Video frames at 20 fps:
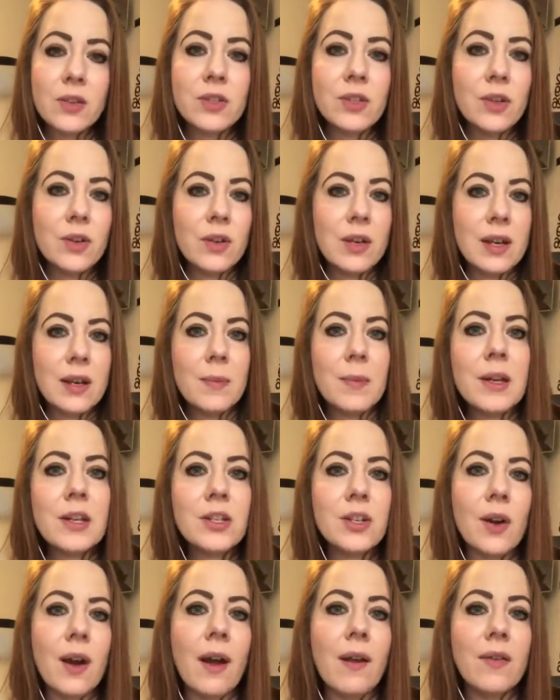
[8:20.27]
So you need to make
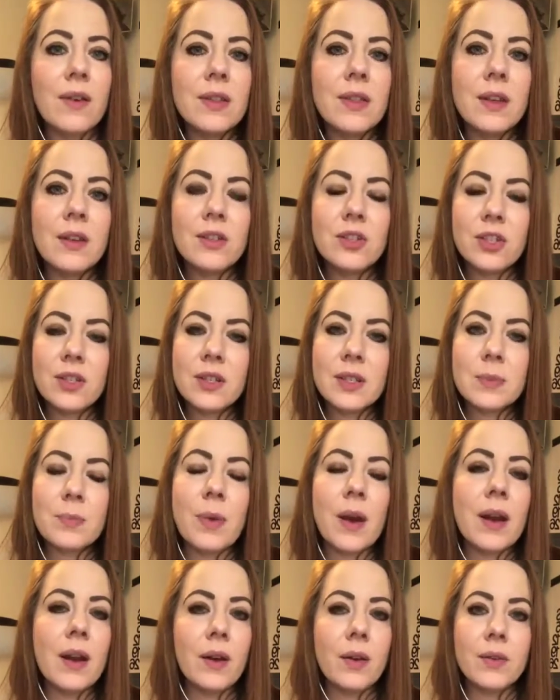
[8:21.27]
sure everything's just
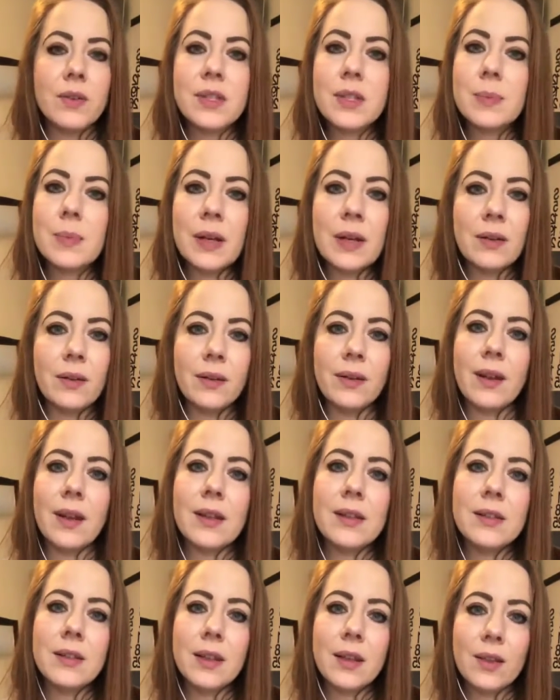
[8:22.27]
spread out and sprinkled
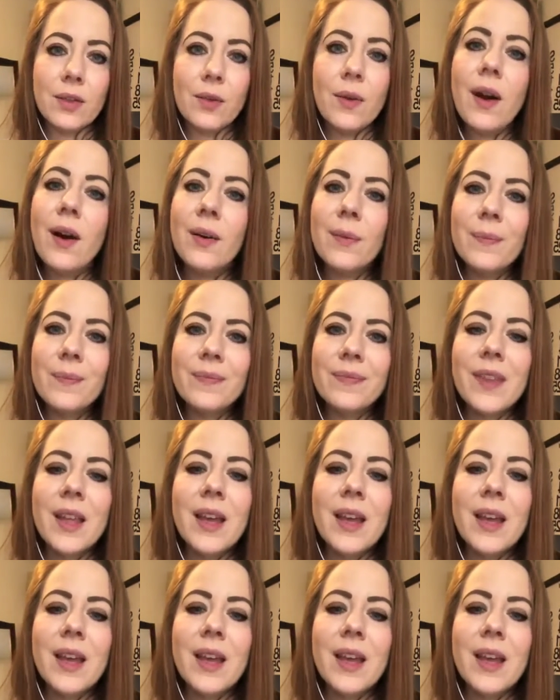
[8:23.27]
nicely throughout.